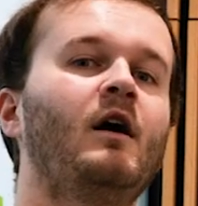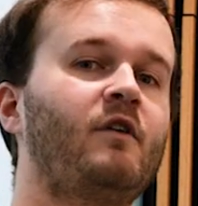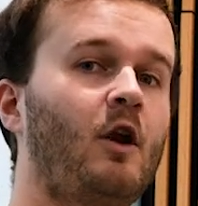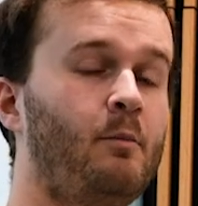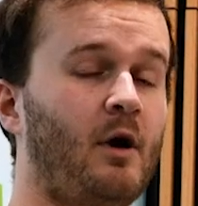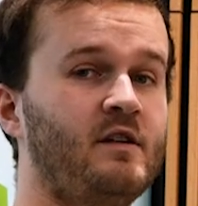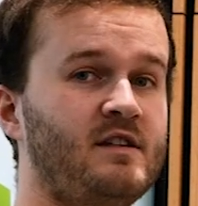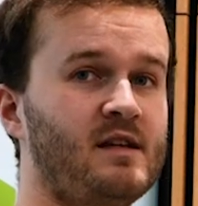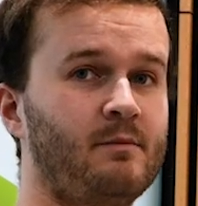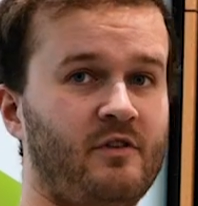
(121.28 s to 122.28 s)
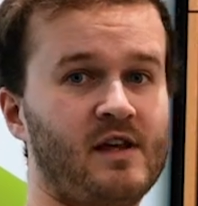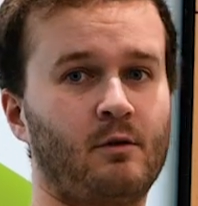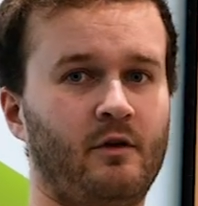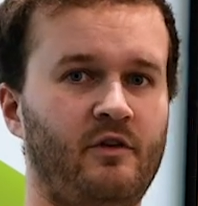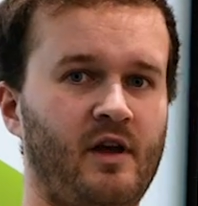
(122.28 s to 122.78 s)
followed by deep
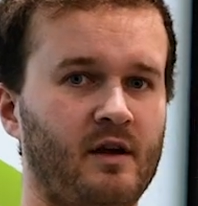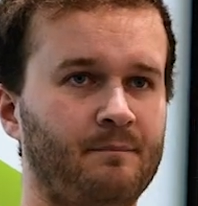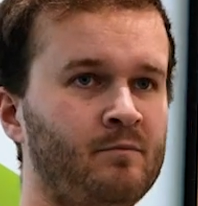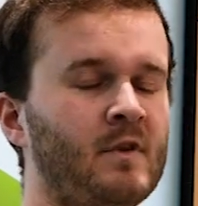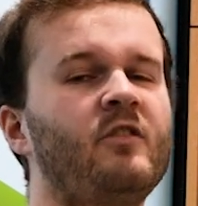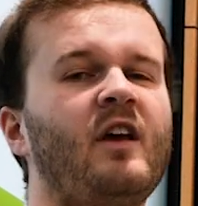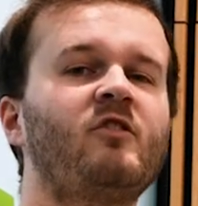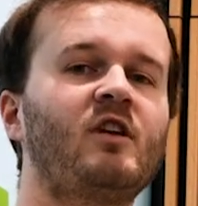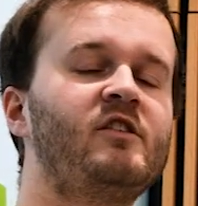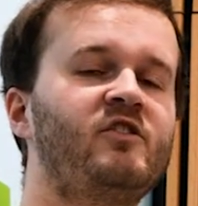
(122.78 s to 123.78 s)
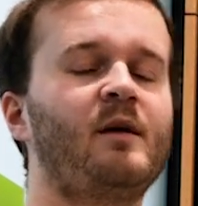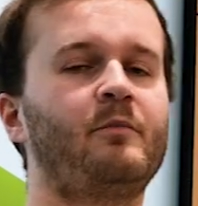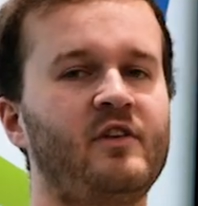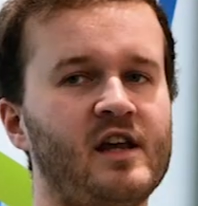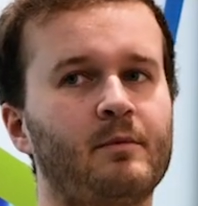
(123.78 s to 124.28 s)
sequencing, essentially
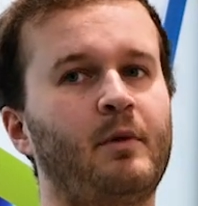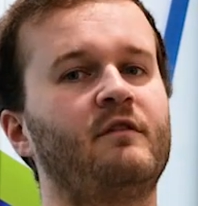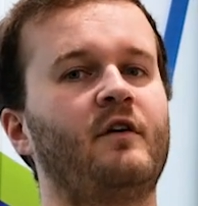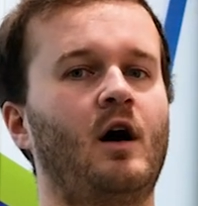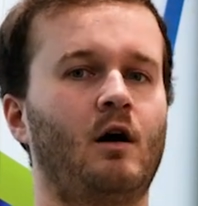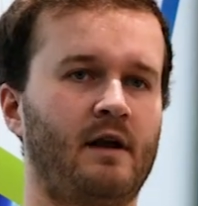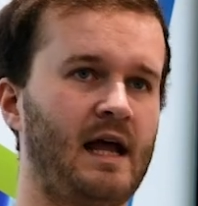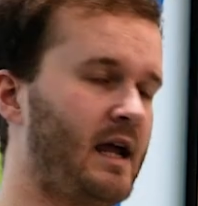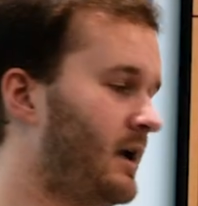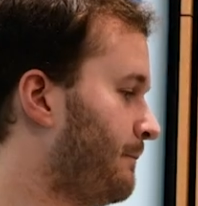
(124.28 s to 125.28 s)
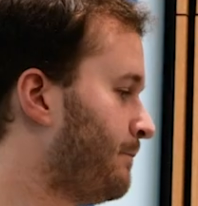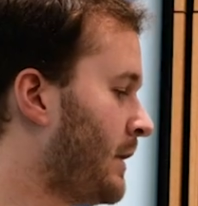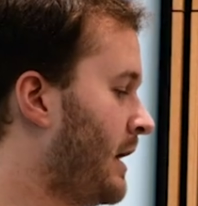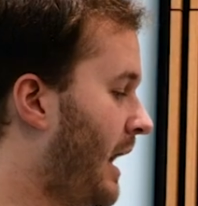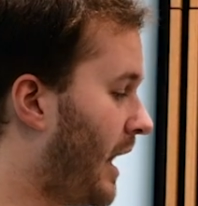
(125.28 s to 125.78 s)
ChIP-seq but for RNA.
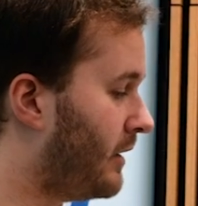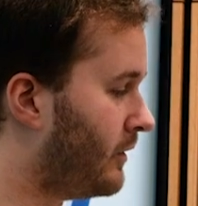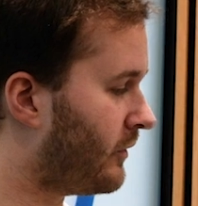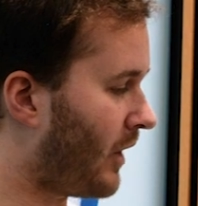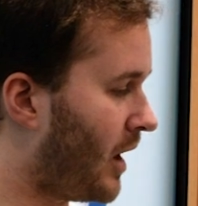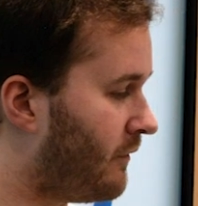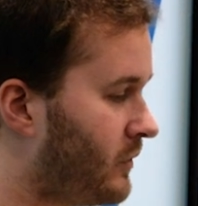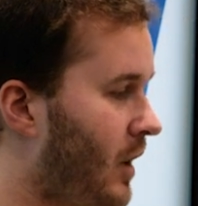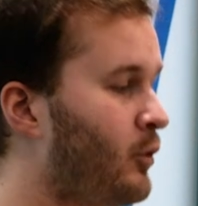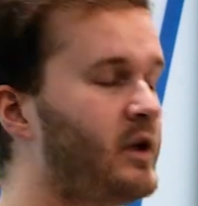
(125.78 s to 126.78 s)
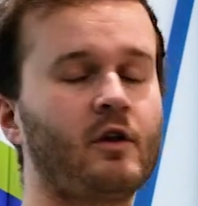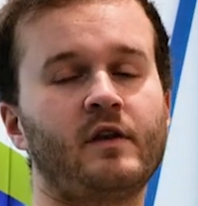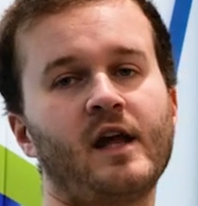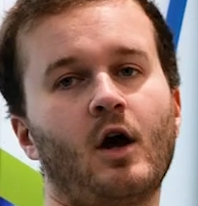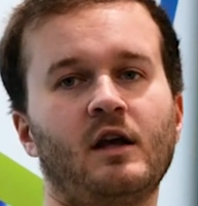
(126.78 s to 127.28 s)
And I've only done
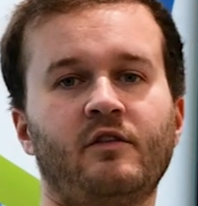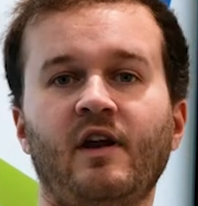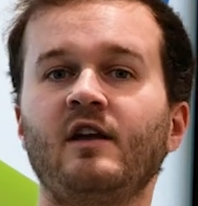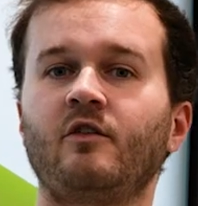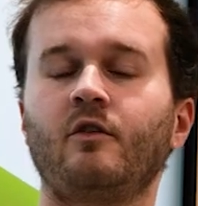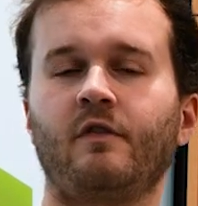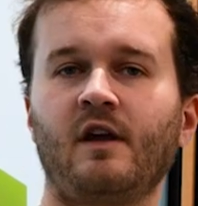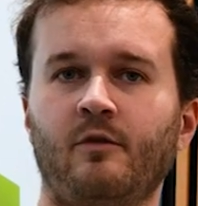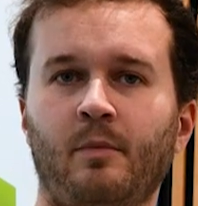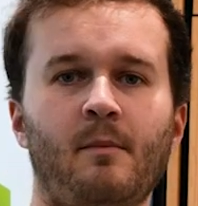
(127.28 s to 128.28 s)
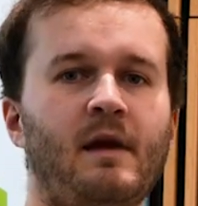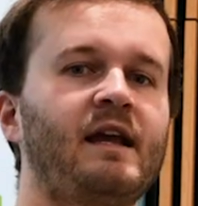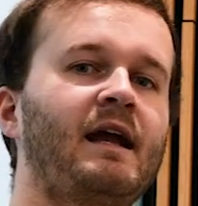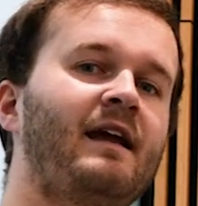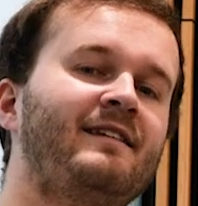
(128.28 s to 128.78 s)
the early stages of this by
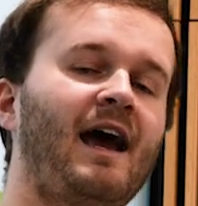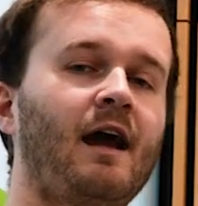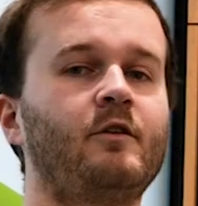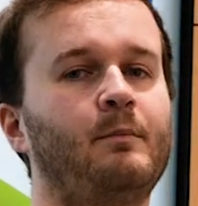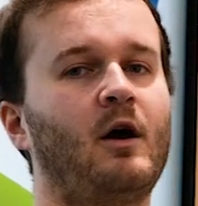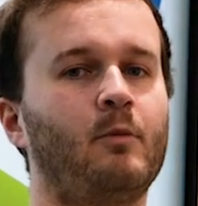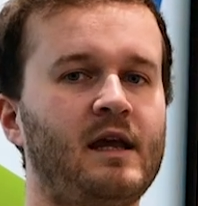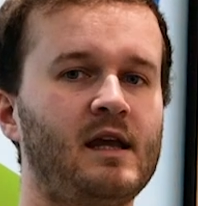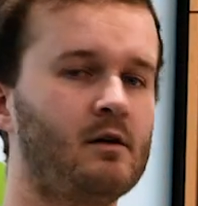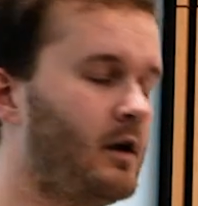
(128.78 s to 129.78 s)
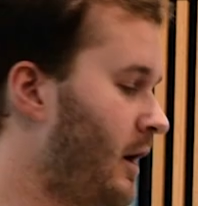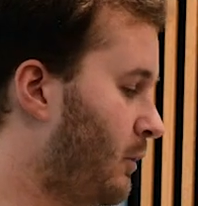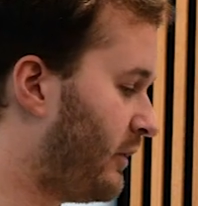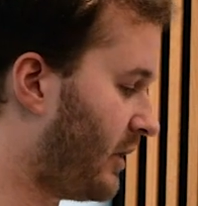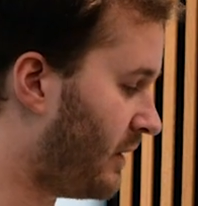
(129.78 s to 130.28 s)
making a tagged maoP,
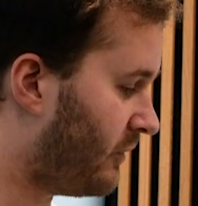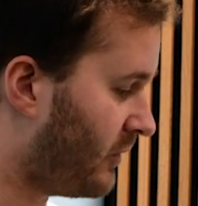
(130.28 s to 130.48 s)
which I've